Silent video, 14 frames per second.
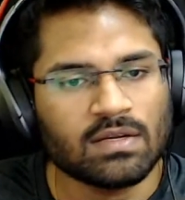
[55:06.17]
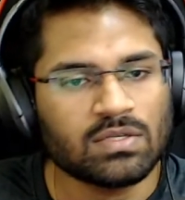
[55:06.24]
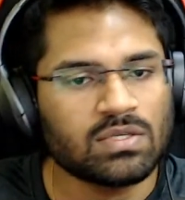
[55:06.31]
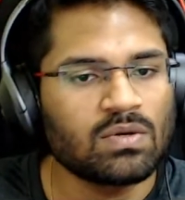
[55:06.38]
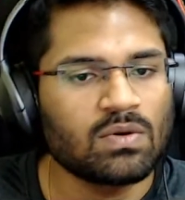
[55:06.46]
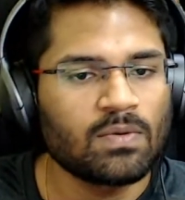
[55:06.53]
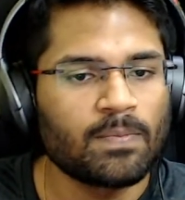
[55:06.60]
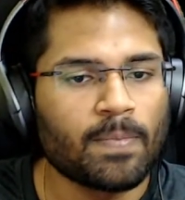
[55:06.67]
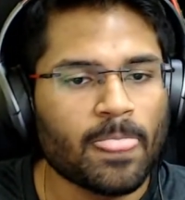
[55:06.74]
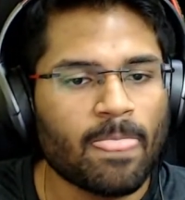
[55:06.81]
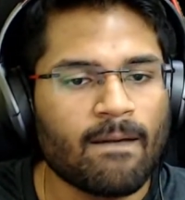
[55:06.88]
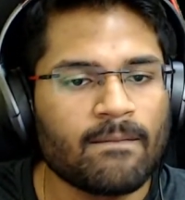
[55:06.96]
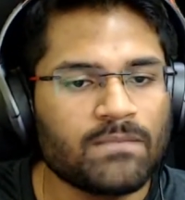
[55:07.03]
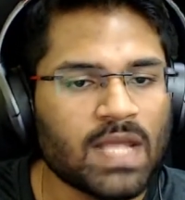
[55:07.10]
So
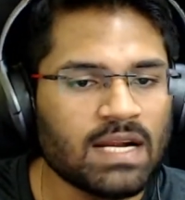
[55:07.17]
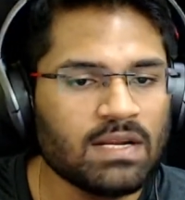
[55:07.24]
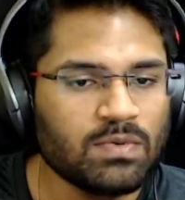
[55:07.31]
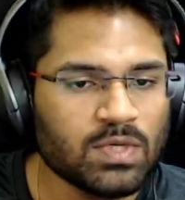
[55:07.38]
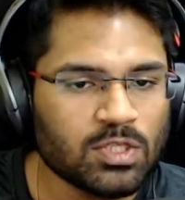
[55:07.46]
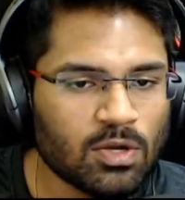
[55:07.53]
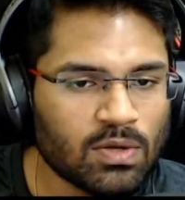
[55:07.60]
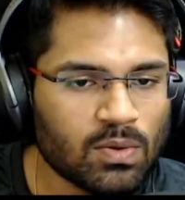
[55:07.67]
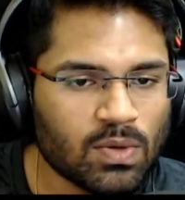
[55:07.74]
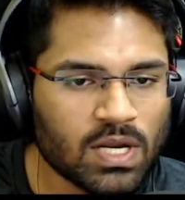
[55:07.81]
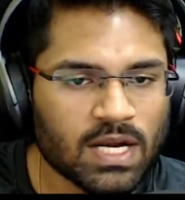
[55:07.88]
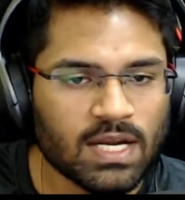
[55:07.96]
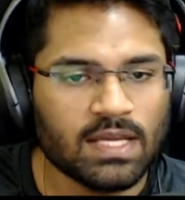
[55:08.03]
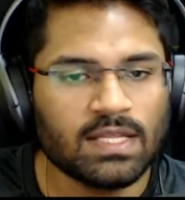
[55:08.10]
that was not a
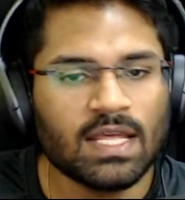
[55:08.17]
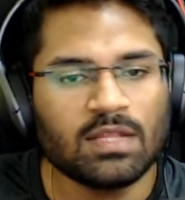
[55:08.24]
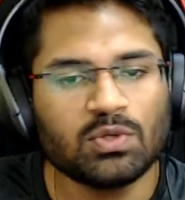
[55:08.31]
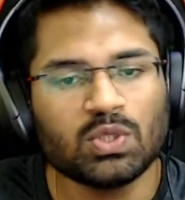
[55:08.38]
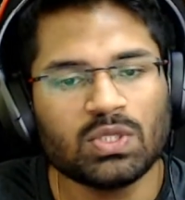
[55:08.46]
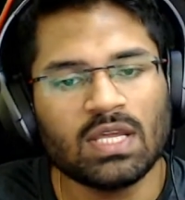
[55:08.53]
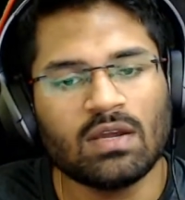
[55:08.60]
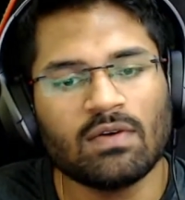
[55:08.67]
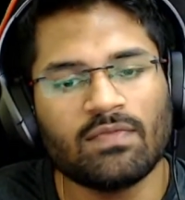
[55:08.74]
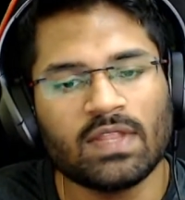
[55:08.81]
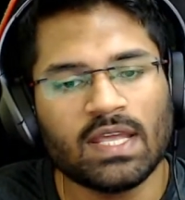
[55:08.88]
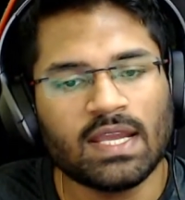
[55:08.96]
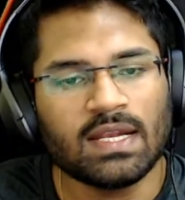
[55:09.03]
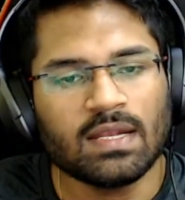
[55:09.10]
good idea. Then you should think of
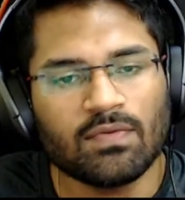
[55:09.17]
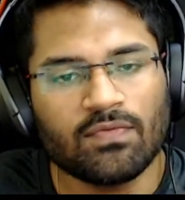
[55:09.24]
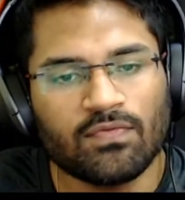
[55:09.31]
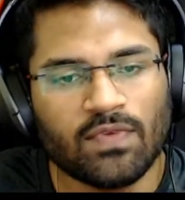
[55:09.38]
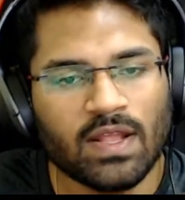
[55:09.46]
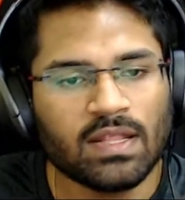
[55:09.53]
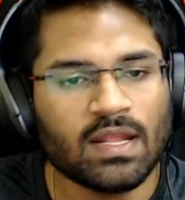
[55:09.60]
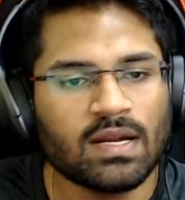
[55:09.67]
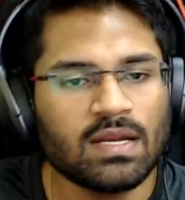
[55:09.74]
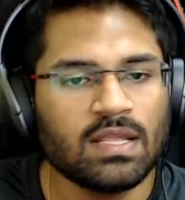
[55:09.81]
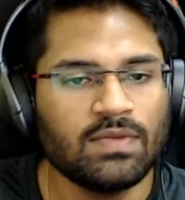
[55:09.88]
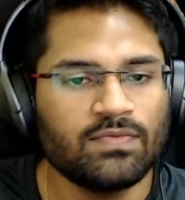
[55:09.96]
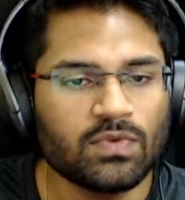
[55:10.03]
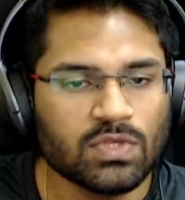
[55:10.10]
whether they can defend
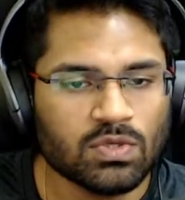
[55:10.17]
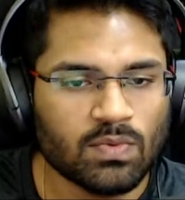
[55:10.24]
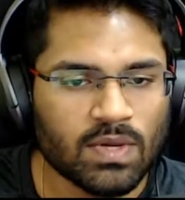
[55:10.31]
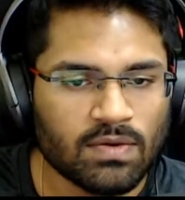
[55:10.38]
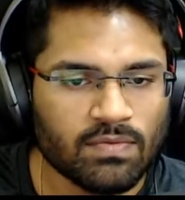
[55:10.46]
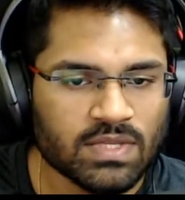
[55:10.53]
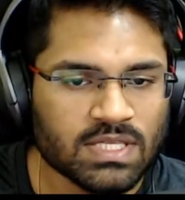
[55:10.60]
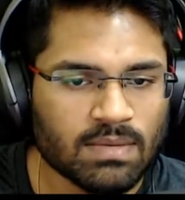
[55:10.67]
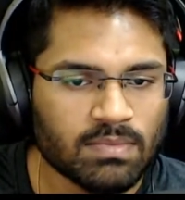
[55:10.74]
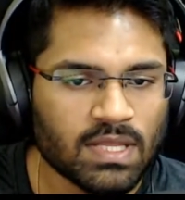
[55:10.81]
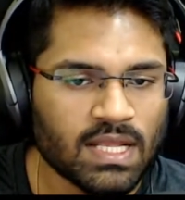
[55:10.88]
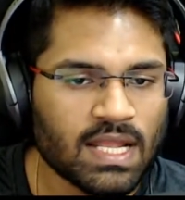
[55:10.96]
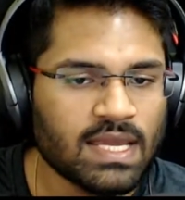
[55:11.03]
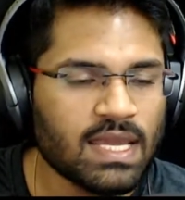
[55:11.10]
that d4 square with
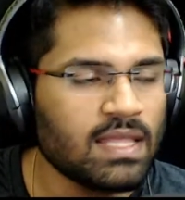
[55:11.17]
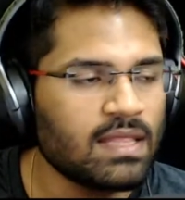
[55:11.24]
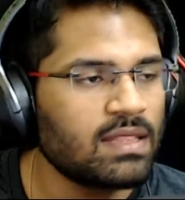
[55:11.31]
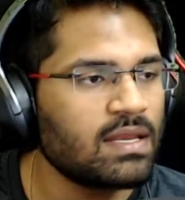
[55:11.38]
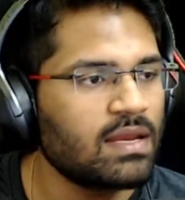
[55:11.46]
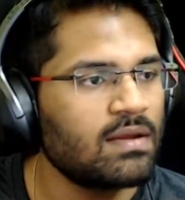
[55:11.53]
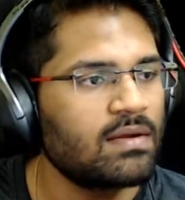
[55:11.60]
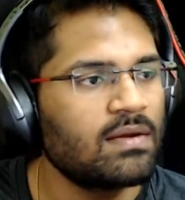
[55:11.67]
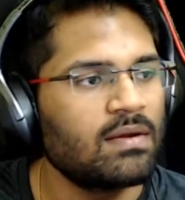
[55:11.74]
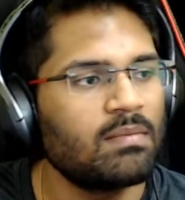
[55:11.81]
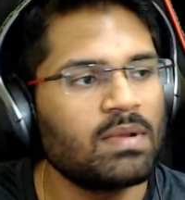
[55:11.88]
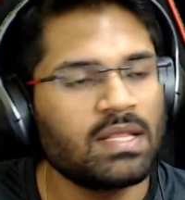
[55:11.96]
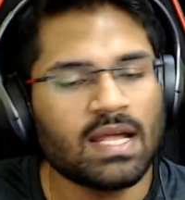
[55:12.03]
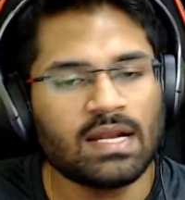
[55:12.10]
something like e3,
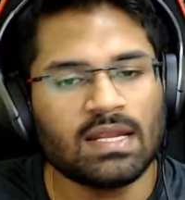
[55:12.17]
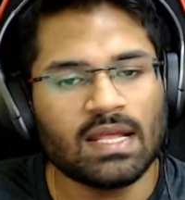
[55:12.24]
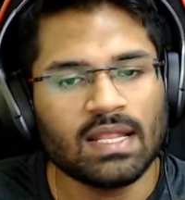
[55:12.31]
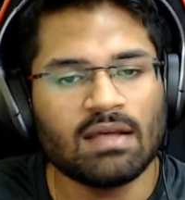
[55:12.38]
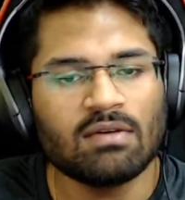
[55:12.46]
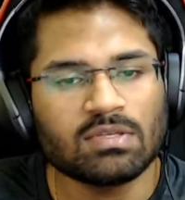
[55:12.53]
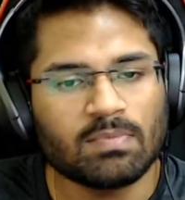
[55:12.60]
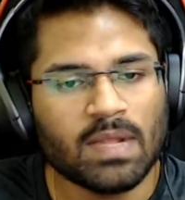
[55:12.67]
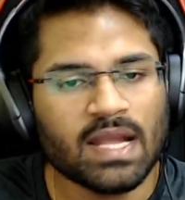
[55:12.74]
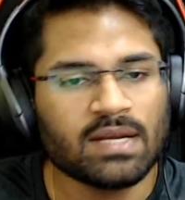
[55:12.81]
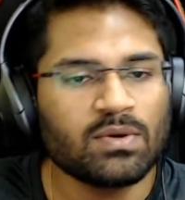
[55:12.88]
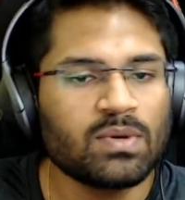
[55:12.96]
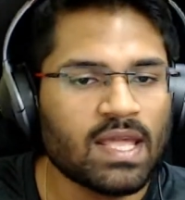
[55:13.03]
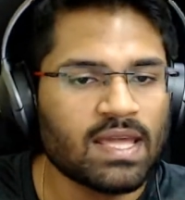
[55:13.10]
but that allows
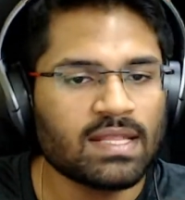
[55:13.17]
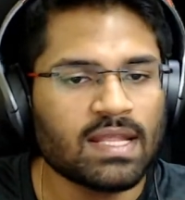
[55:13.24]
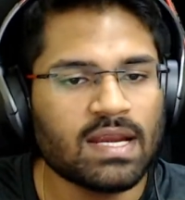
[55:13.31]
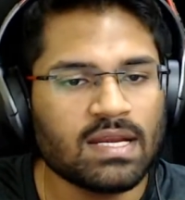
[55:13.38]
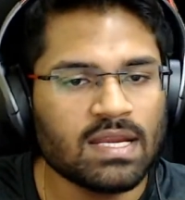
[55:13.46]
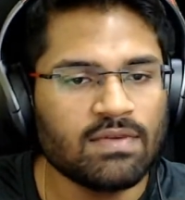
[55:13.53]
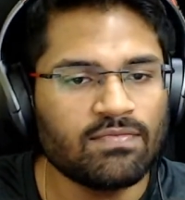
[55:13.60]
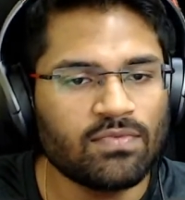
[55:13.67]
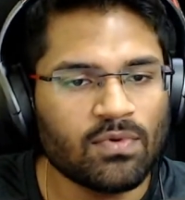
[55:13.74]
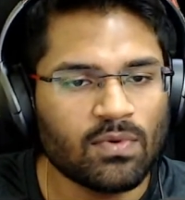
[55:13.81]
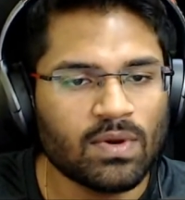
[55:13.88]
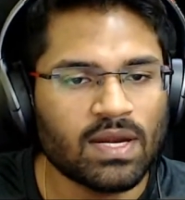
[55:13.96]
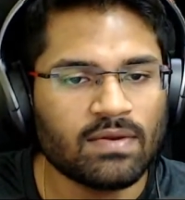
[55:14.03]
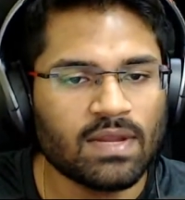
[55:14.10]
black to take knight
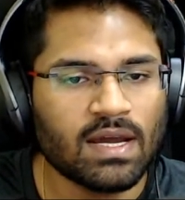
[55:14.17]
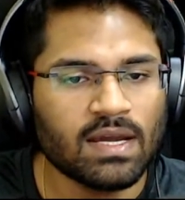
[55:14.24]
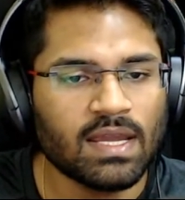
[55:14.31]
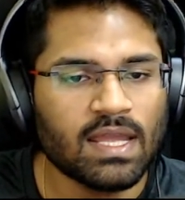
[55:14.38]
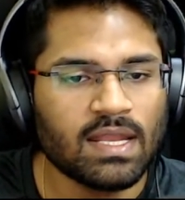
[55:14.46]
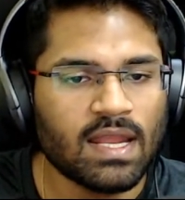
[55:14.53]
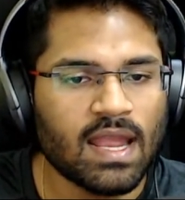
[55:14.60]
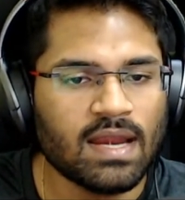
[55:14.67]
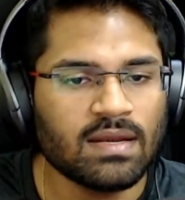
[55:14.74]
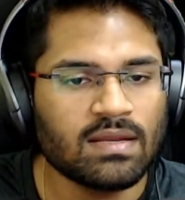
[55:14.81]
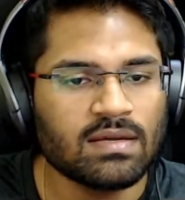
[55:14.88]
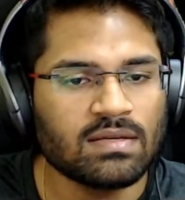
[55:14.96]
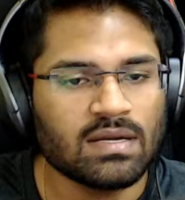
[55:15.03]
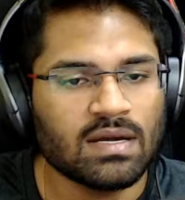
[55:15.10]
d4 and again
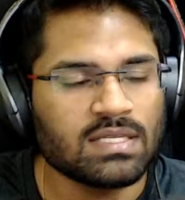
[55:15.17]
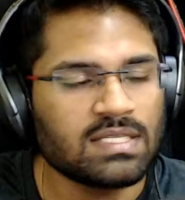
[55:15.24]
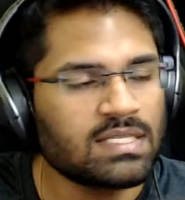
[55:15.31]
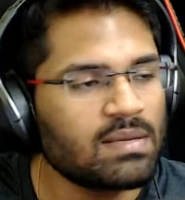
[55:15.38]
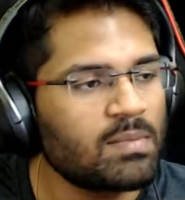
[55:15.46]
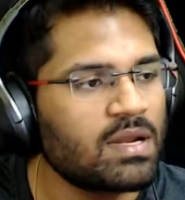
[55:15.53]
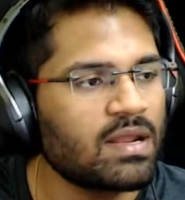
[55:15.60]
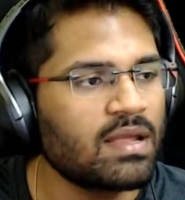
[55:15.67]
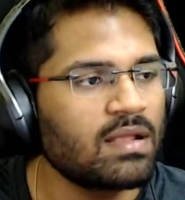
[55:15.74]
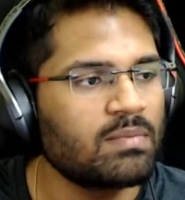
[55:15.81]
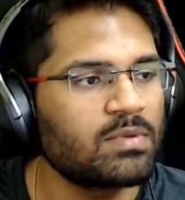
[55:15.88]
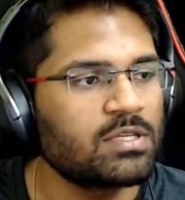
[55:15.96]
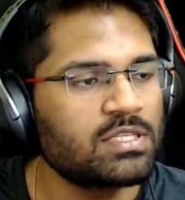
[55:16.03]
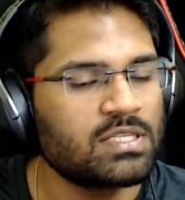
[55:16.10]
enter a
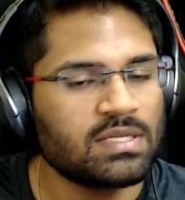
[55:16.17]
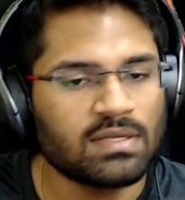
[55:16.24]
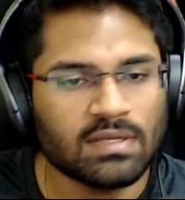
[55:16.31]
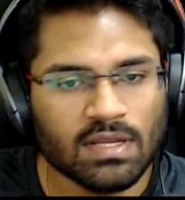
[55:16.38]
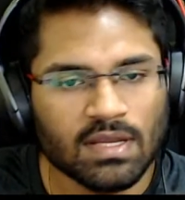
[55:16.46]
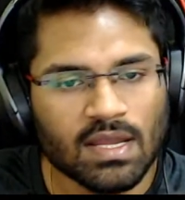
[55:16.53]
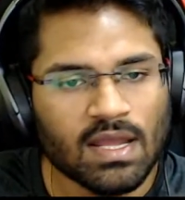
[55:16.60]
symmetrical position.